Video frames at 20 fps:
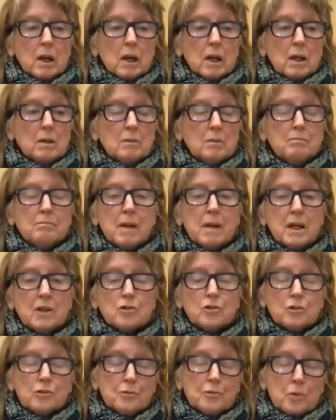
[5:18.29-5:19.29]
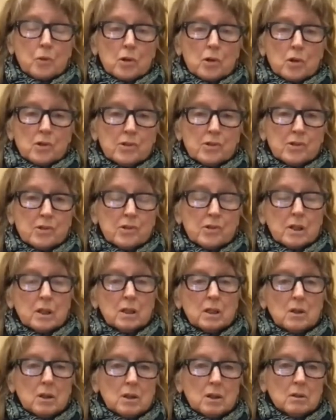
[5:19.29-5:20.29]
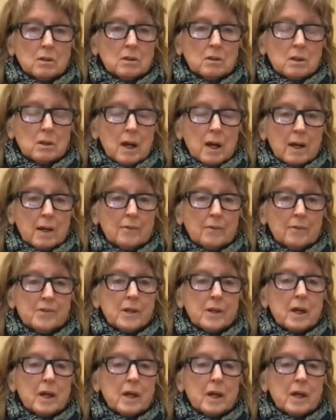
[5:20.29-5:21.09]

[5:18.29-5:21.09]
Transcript: a major force in our lives,